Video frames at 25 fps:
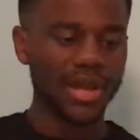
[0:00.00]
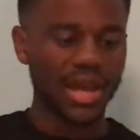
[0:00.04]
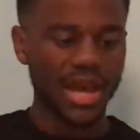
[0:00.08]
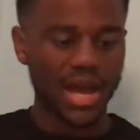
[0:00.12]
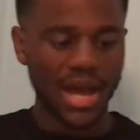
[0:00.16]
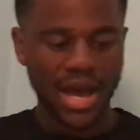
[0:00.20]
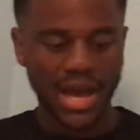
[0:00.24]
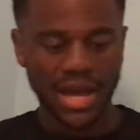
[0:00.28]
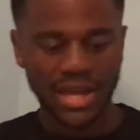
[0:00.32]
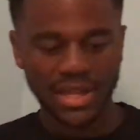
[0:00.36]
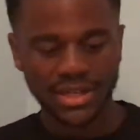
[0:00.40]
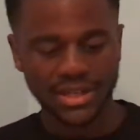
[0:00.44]

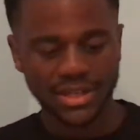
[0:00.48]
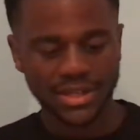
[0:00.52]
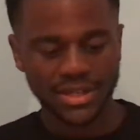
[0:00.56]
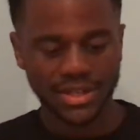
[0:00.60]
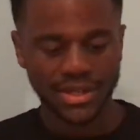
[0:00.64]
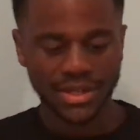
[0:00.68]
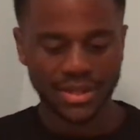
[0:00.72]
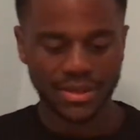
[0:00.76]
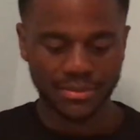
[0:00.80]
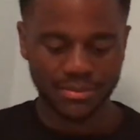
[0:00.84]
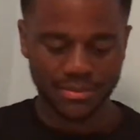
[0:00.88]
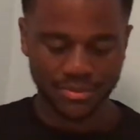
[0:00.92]
And
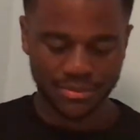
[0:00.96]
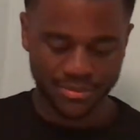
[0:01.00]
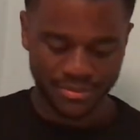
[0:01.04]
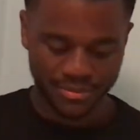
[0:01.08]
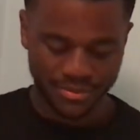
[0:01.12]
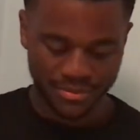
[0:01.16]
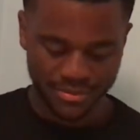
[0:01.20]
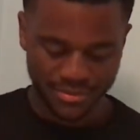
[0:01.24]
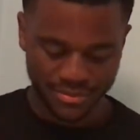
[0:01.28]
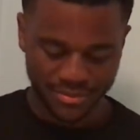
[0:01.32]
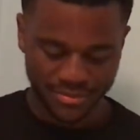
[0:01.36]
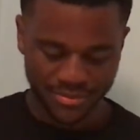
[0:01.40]

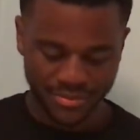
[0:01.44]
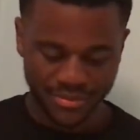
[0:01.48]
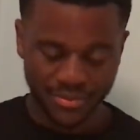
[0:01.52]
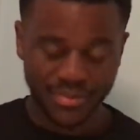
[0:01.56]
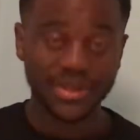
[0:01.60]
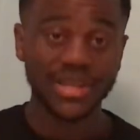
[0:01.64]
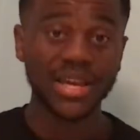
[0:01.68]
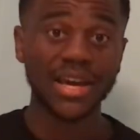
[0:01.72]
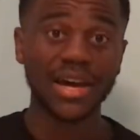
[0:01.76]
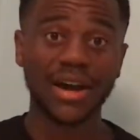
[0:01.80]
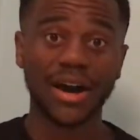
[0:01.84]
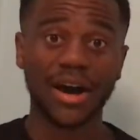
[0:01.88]

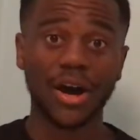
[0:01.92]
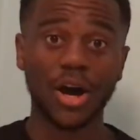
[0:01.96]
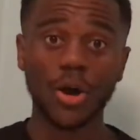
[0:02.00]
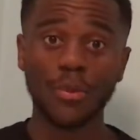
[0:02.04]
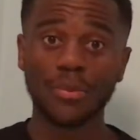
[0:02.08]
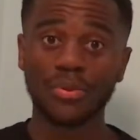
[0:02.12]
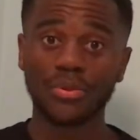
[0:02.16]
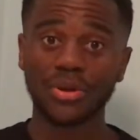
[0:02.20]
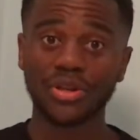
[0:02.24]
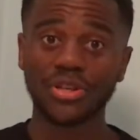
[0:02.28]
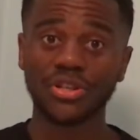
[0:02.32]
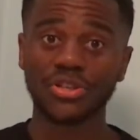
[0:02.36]
yeah, I hope
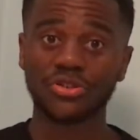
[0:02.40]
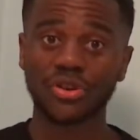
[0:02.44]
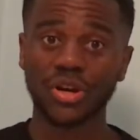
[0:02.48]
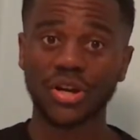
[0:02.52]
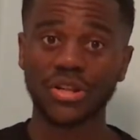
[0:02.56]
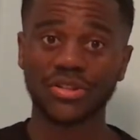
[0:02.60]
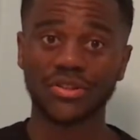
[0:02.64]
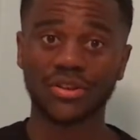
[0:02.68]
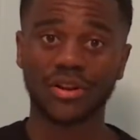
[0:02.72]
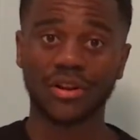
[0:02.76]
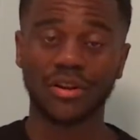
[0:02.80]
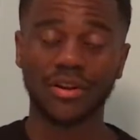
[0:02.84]
you enjoyed
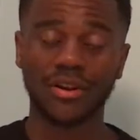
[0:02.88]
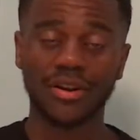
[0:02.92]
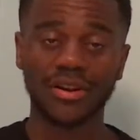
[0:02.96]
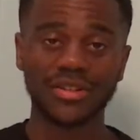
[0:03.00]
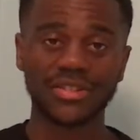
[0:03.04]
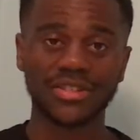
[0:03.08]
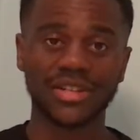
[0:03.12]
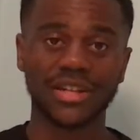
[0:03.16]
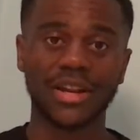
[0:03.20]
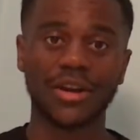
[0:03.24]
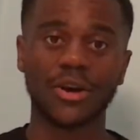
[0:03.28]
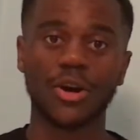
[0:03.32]
the class,
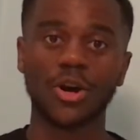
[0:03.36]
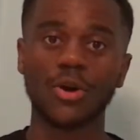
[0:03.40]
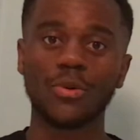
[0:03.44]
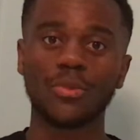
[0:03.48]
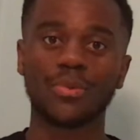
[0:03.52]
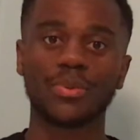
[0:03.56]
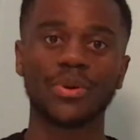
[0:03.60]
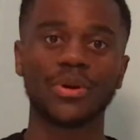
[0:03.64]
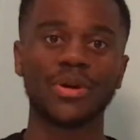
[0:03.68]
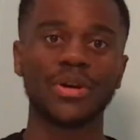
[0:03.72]
and I hope